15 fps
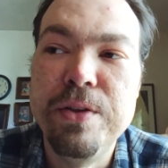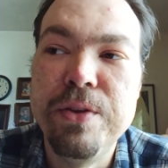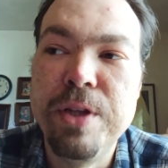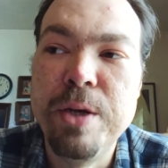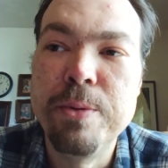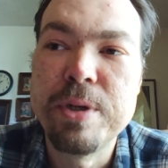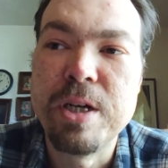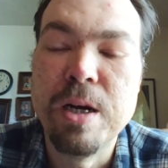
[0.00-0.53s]

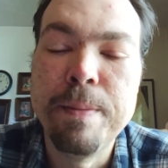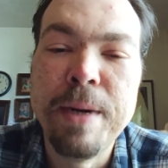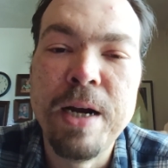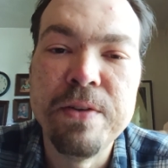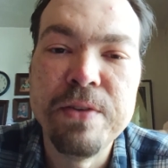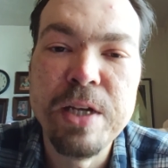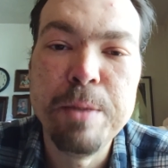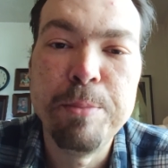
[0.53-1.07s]
they would come out
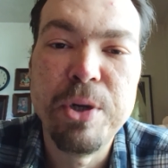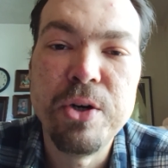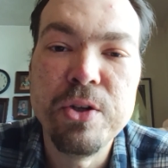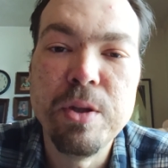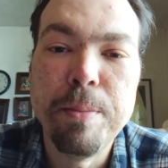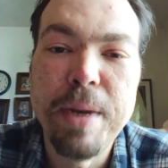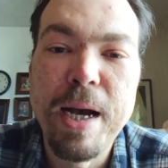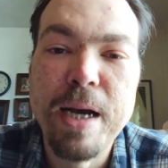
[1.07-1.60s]
and they'd burn
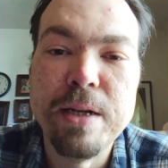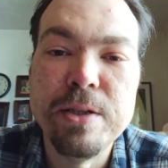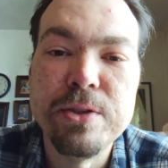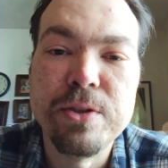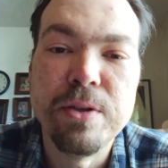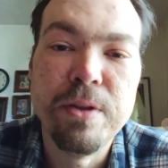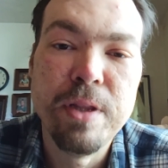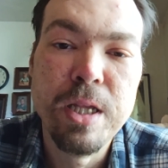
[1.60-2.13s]
the
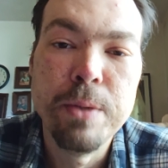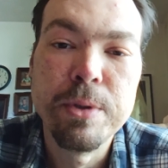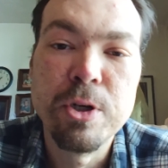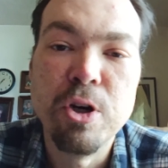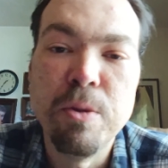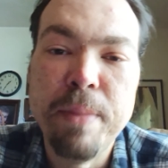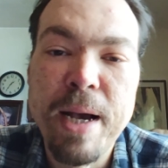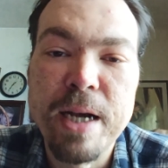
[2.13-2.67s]
bodies, and then they would
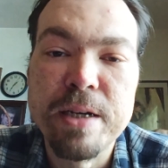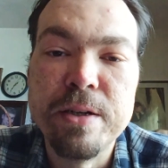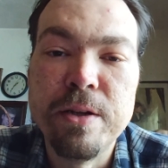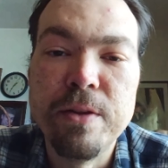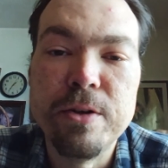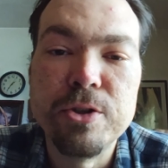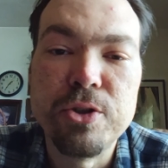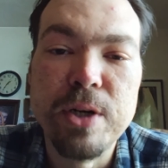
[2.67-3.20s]
go back
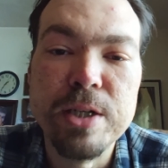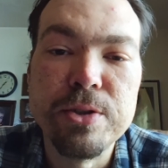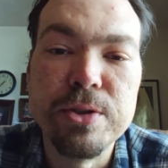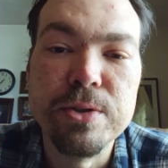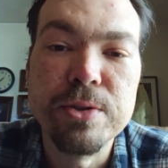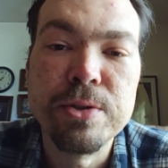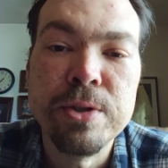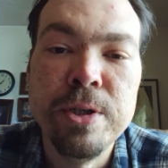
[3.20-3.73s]
into their
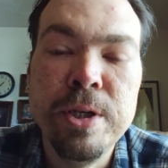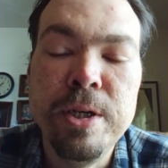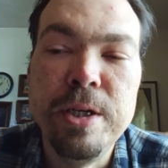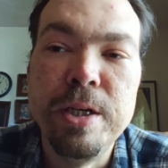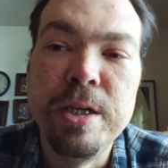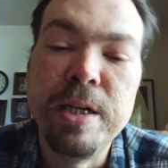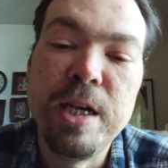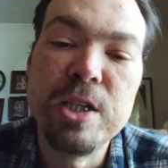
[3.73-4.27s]
trenches.
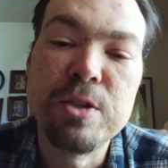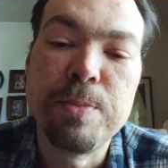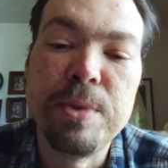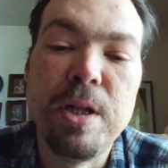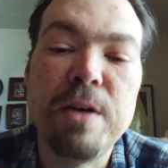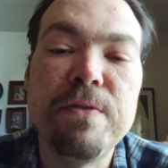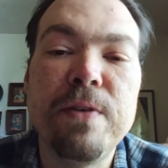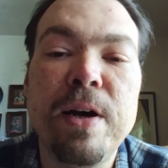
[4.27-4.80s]
And
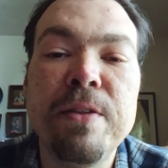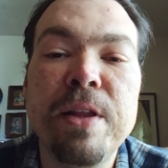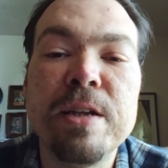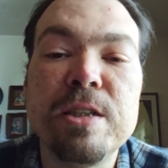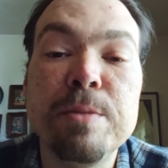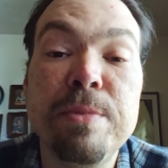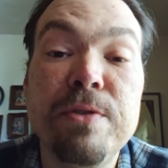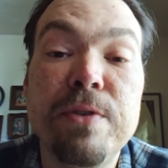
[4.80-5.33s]
Hezbollah found
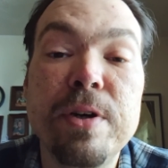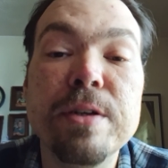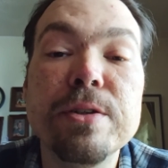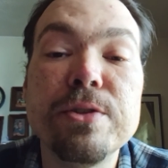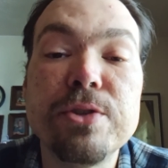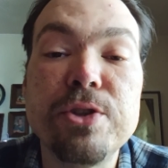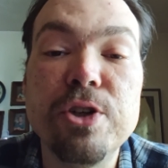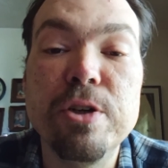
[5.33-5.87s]
that to be very
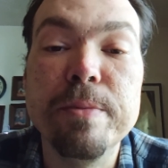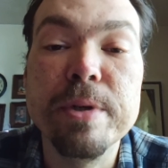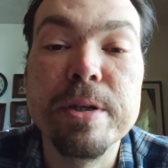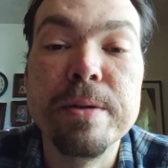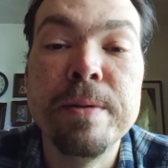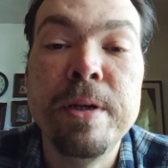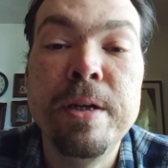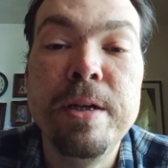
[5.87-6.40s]

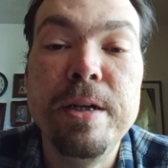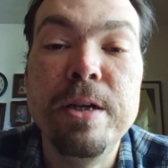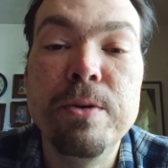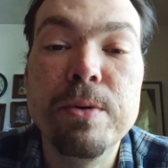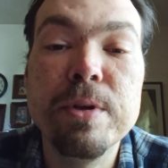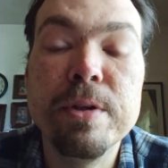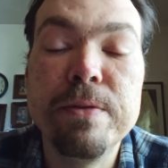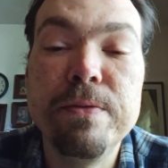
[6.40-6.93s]
disturbing. It
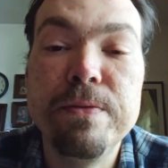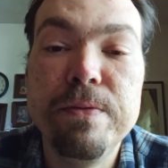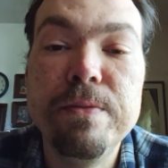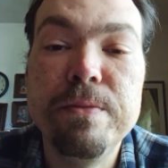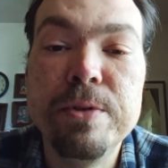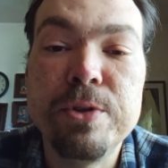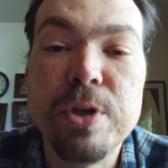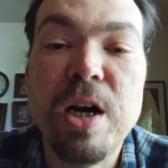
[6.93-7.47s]
really
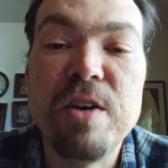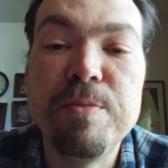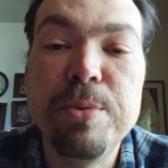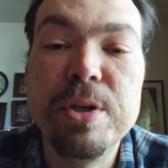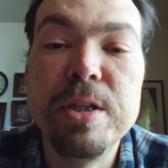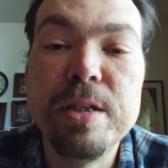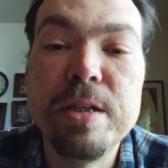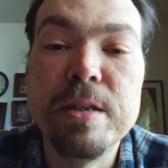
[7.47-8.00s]
was
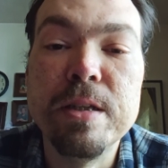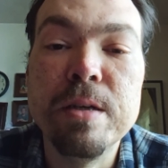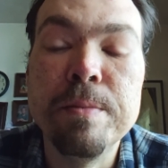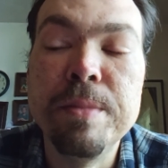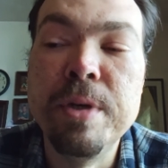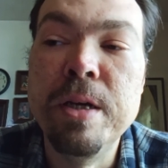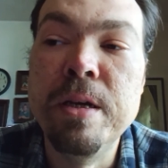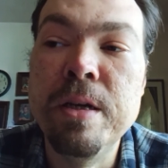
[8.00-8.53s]
off-putting to
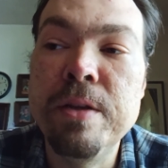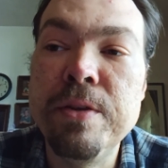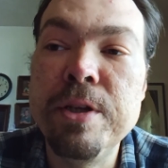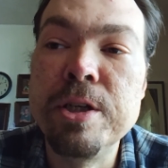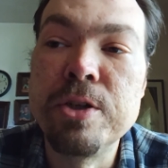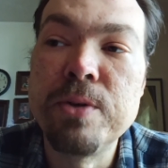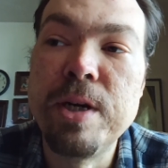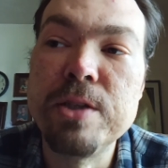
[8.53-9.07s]
them, and the
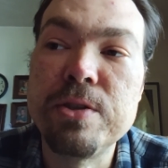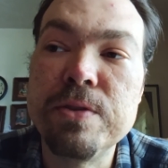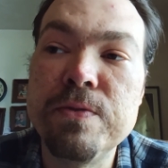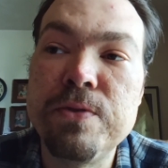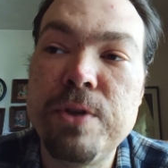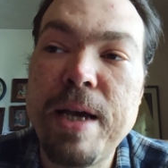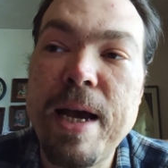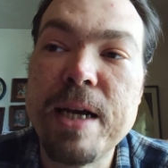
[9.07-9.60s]

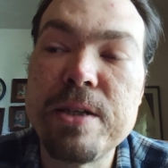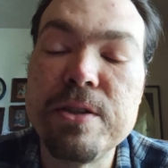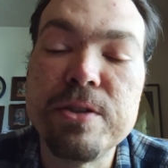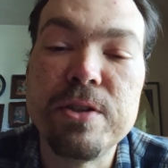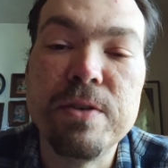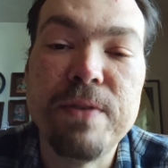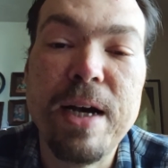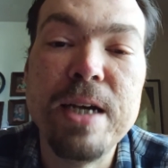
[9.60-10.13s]
aggressive
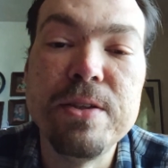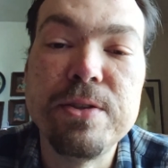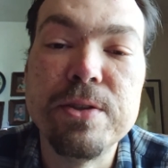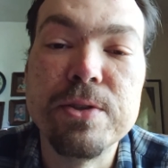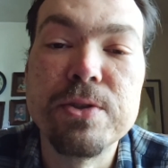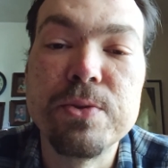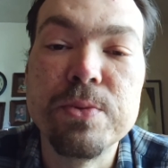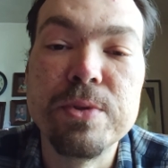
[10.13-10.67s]
tactics of
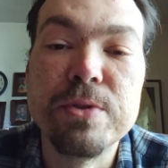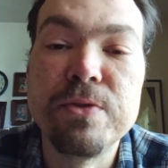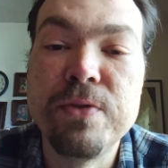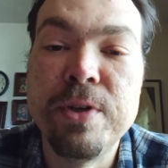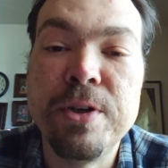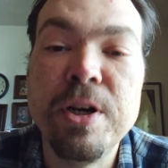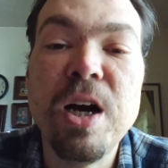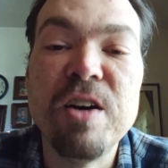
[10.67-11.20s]
ISIS was
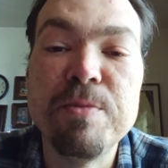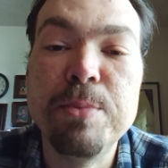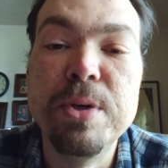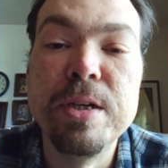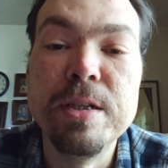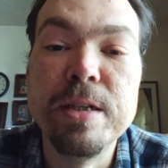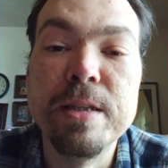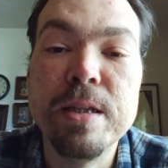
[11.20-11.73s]
very
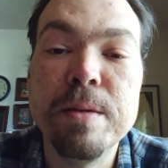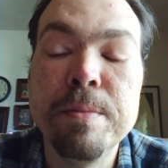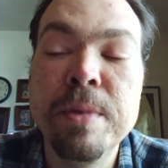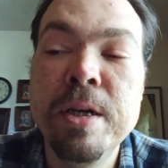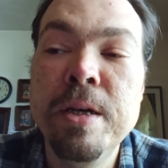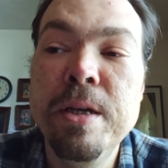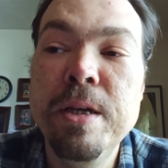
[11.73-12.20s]
off-putting to them.